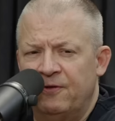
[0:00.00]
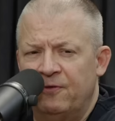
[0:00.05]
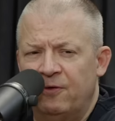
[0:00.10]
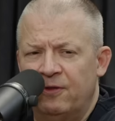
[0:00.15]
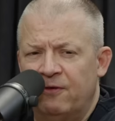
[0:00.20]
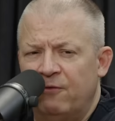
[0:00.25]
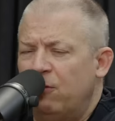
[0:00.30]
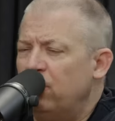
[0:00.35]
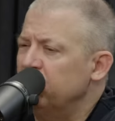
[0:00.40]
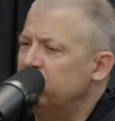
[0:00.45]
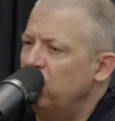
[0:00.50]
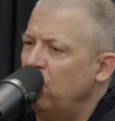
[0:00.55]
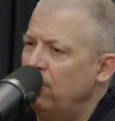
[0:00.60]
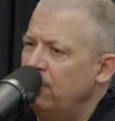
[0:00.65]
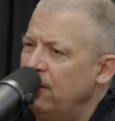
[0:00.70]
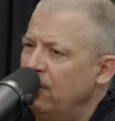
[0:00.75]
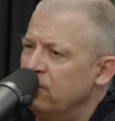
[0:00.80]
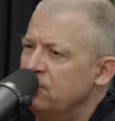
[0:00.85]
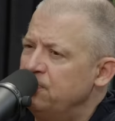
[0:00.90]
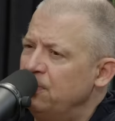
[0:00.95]
all told
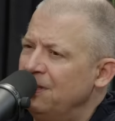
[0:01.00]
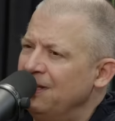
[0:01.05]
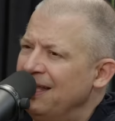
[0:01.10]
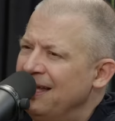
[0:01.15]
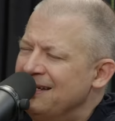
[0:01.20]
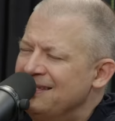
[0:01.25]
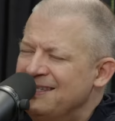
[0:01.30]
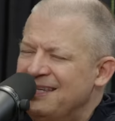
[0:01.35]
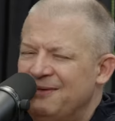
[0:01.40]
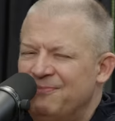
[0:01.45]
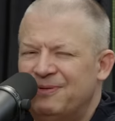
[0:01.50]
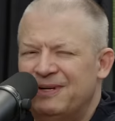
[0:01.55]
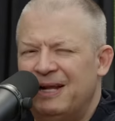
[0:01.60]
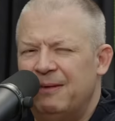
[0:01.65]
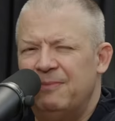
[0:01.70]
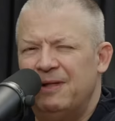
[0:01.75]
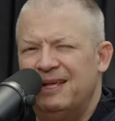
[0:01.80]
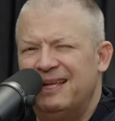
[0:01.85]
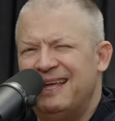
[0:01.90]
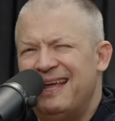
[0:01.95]
me I was molested, but
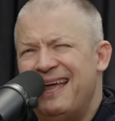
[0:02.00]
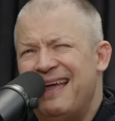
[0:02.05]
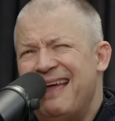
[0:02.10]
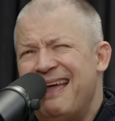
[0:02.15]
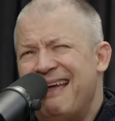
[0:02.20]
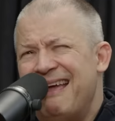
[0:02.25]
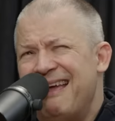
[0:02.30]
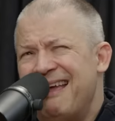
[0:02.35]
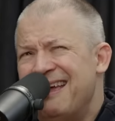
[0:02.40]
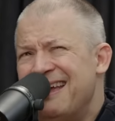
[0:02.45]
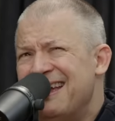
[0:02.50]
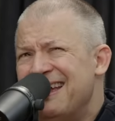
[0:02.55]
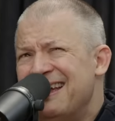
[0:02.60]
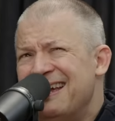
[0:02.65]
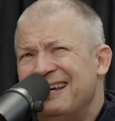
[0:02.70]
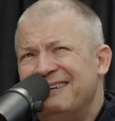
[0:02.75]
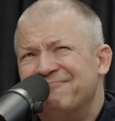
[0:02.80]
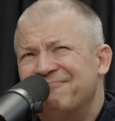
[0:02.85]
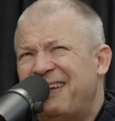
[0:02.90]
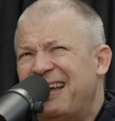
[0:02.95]
I'm like, eh
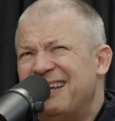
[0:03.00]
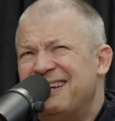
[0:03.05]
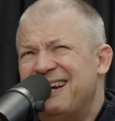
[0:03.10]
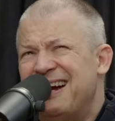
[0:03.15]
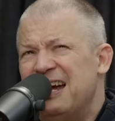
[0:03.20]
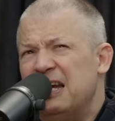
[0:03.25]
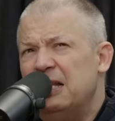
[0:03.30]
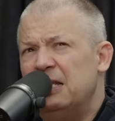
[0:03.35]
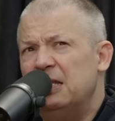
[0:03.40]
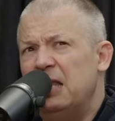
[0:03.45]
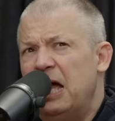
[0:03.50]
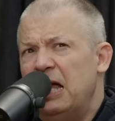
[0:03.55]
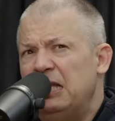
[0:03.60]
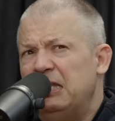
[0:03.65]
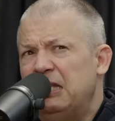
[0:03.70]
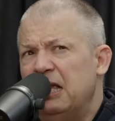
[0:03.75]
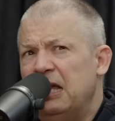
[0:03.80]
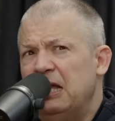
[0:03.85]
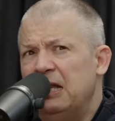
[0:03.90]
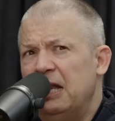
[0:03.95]
I kind of
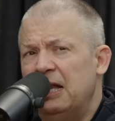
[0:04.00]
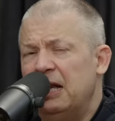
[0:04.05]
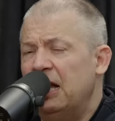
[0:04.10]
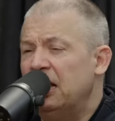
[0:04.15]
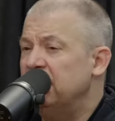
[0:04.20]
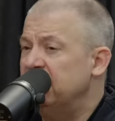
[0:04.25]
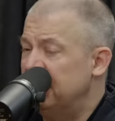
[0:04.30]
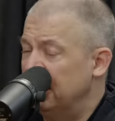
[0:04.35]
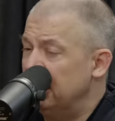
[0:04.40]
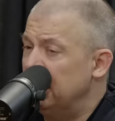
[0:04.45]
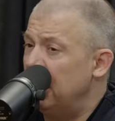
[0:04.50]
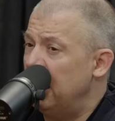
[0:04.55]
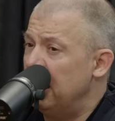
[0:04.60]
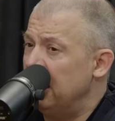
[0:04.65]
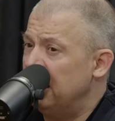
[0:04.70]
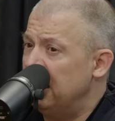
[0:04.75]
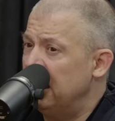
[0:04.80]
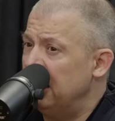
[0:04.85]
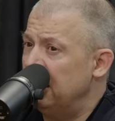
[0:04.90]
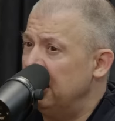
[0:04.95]
liked it, and I did
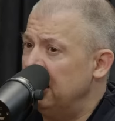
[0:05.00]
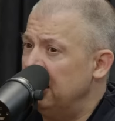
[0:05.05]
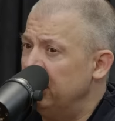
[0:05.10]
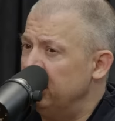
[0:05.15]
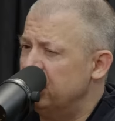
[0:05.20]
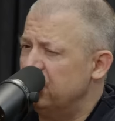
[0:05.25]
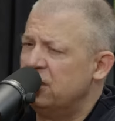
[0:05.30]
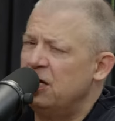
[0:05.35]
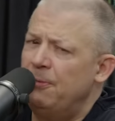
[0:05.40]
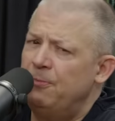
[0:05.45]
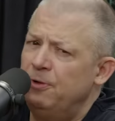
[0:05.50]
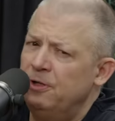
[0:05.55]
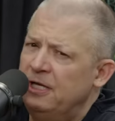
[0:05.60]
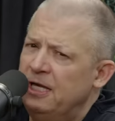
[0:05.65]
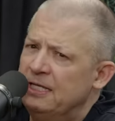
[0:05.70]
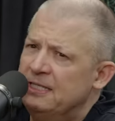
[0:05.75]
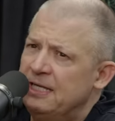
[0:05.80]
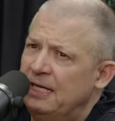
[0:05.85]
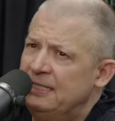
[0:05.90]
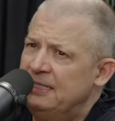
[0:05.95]
like it. And there's a couple of
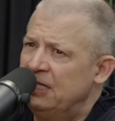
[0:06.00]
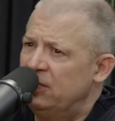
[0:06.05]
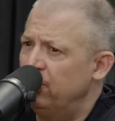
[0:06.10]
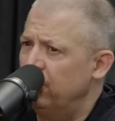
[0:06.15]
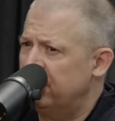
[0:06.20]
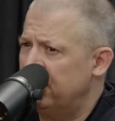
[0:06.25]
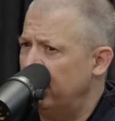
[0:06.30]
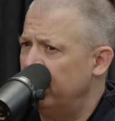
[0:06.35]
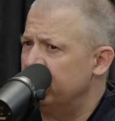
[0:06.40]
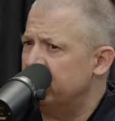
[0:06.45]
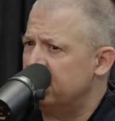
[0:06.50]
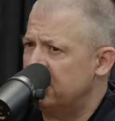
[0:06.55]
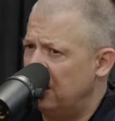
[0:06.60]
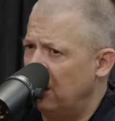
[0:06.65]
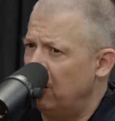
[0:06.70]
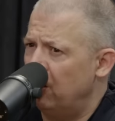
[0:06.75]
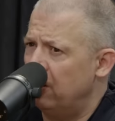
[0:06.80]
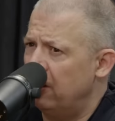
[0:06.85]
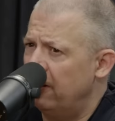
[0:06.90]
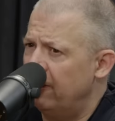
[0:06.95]
kids I did it with that I was
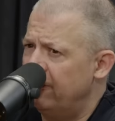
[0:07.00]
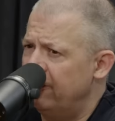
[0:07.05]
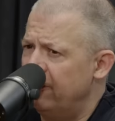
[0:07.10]
scared of.